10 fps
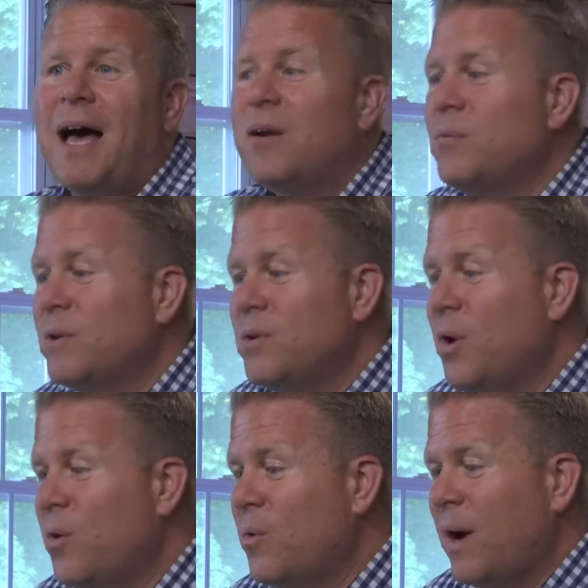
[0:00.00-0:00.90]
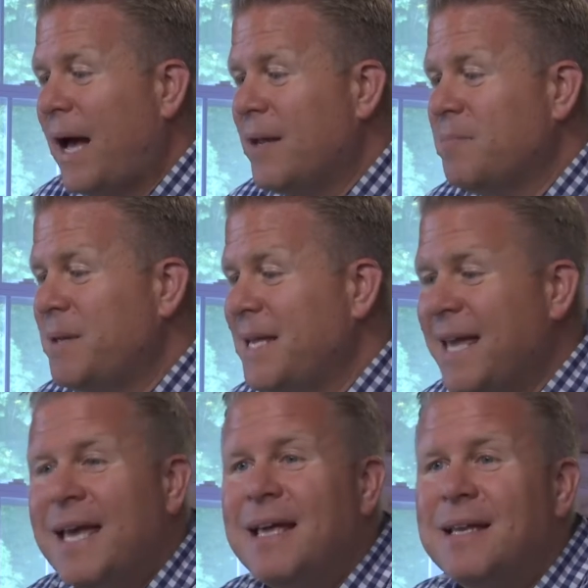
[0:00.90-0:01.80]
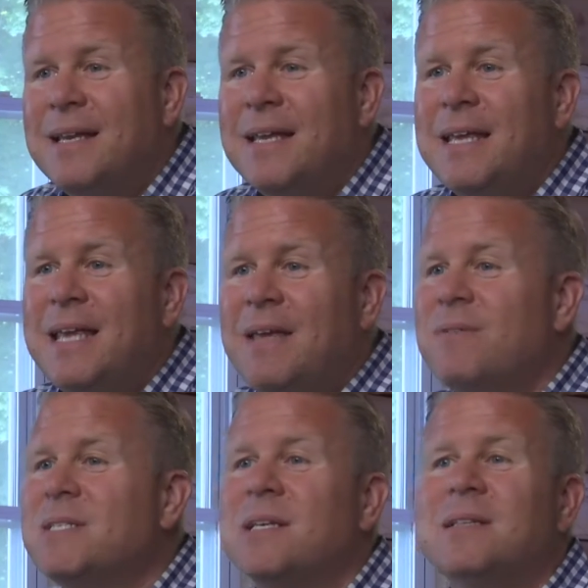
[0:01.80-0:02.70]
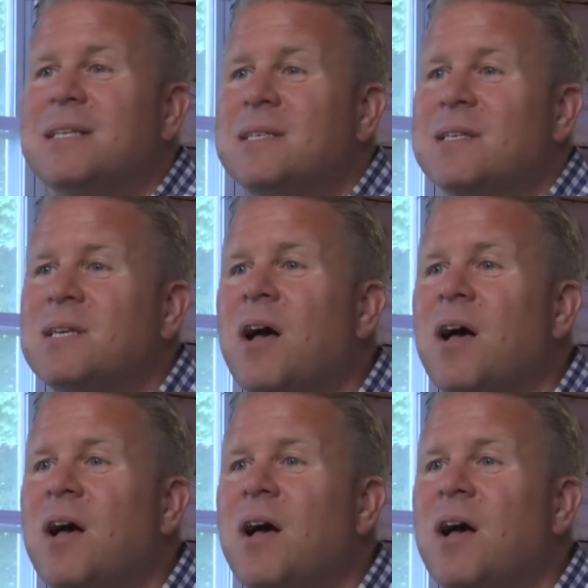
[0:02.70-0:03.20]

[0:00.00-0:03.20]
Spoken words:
I don't know how to begin even to listen